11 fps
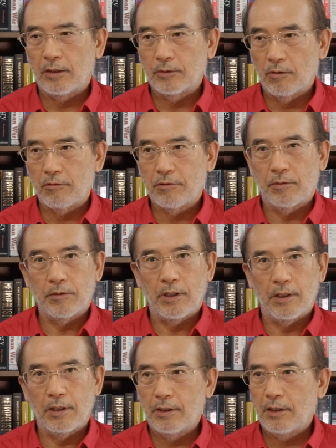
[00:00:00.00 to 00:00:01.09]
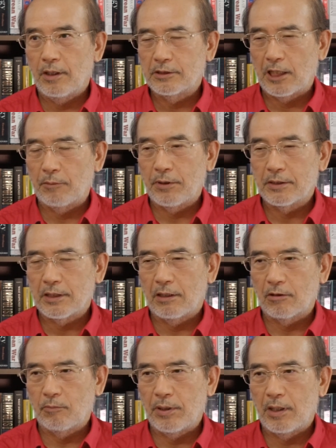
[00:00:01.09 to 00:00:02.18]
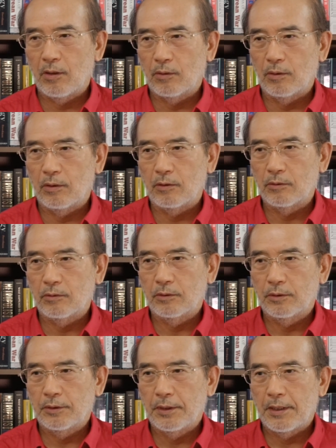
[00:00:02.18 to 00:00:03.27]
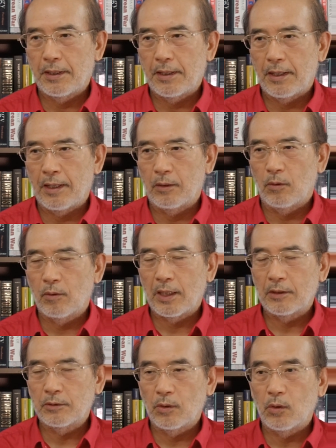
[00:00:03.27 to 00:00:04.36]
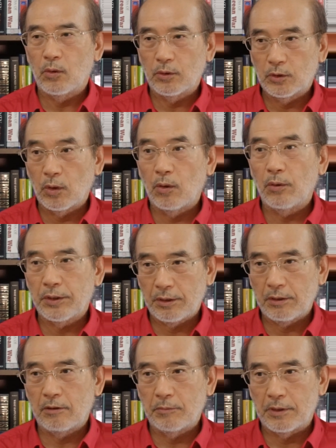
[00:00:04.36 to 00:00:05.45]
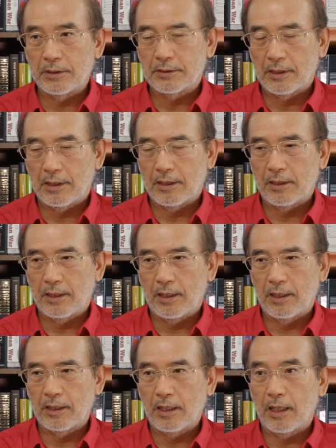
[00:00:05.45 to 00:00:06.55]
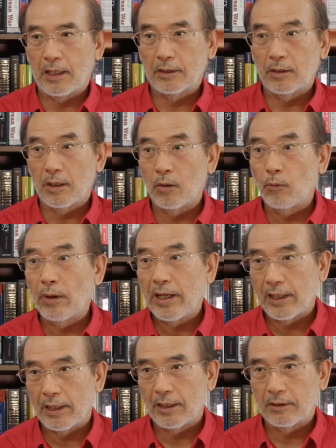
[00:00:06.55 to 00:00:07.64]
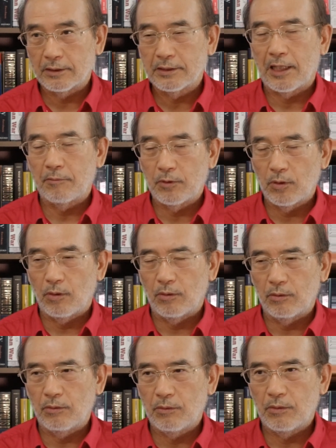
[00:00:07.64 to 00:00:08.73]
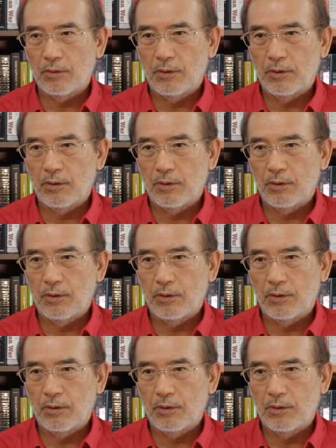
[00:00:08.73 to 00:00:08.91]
north of Japanese Archipelago. And Hokkaido, do here means way, the same do.